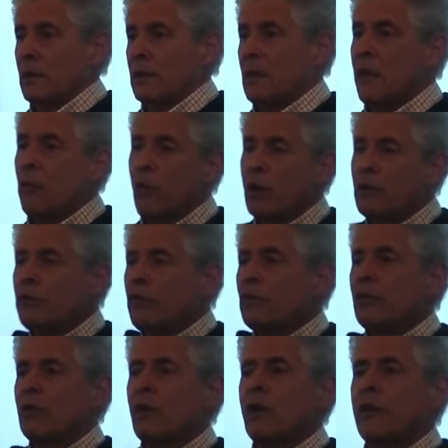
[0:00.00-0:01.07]
They want you
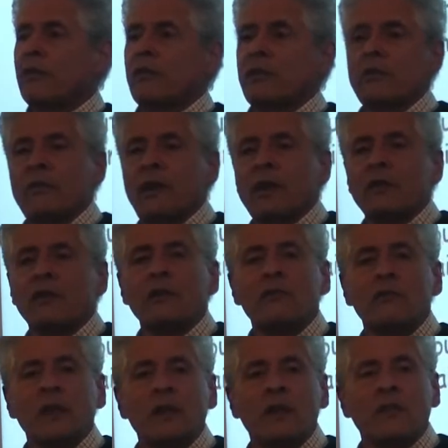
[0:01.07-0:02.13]
to concentrate
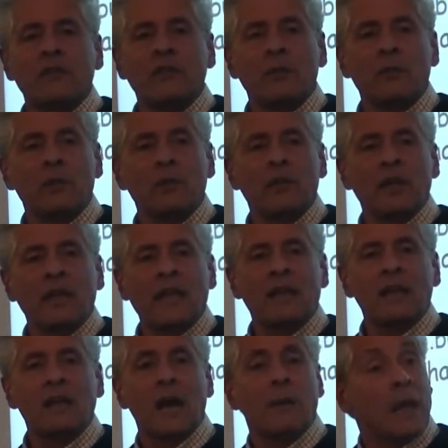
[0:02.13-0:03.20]
on redistributing
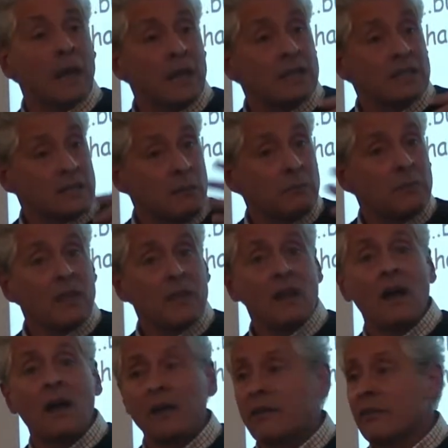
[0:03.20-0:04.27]
income, and it's something
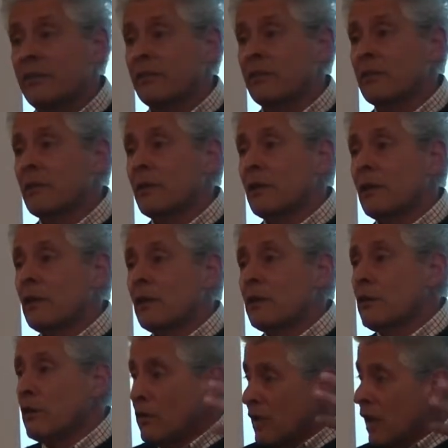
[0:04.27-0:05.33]
nice.
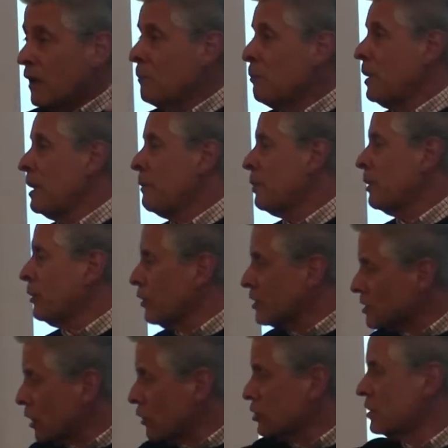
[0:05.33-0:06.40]
You're young people, you're
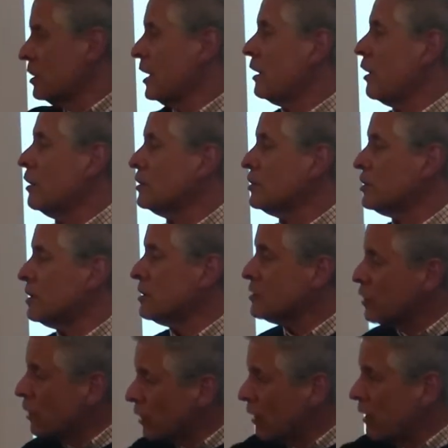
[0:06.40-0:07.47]
socially
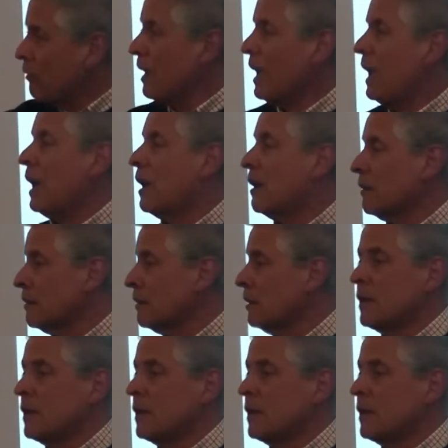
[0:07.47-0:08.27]
conscious, you're aware.